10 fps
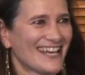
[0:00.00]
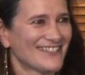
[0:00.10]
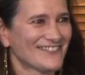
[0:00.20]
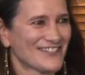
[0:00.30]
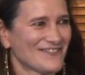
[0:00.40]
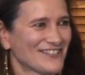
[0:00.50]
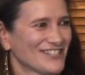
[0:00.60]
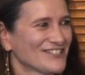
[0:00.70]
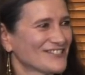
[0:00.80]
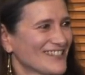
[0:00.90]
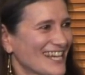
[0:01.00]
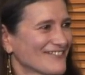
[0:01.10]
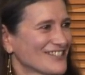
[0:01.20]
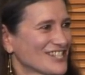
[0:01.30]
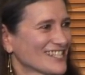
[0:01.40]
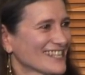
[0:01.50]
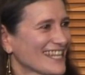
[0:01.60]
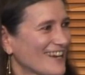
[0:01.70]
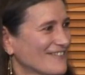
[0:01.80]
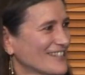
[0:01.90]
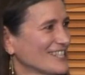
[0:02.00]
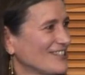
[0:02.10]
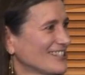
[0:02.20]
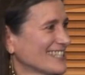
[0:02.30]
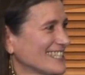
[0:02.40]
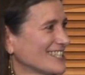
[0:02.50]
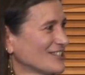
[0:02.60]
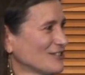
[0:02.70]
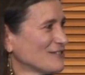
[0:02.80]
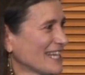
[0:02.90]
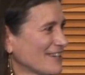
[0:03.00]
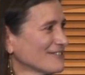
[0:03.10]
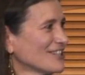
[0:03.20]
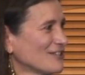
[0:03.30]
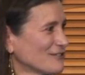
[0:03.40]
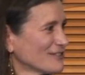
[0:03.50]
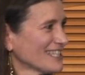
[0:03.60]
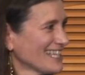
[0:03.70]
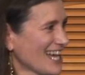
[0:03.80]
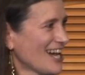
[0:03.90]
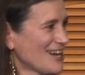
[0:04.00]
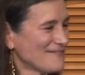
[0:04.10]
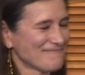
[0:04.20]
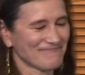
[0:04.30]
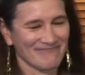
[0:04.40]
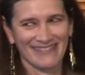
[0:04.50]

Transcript: out of computer languaging that we all need a new download, um,